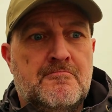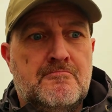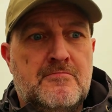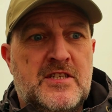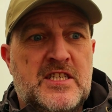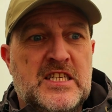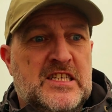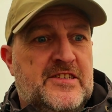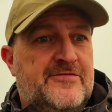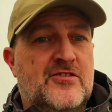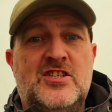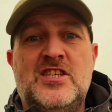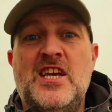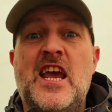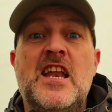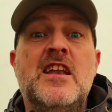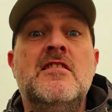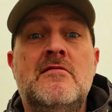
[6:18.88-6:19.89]

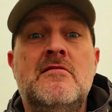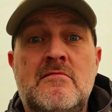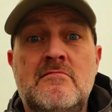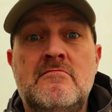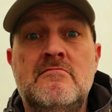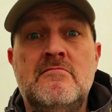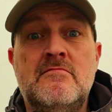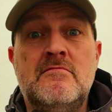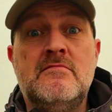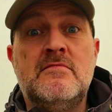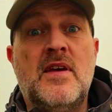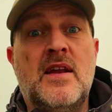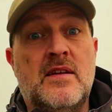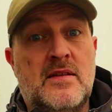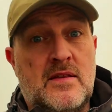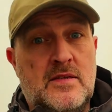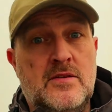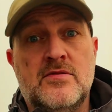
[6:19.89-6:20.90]
6'10",
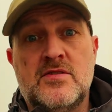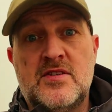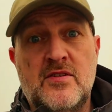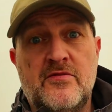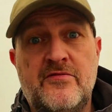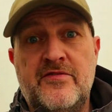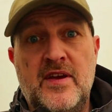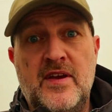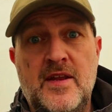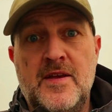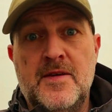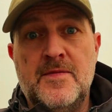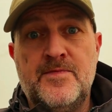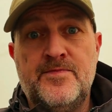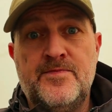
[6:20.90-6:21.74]
and I think you'll still fit in here.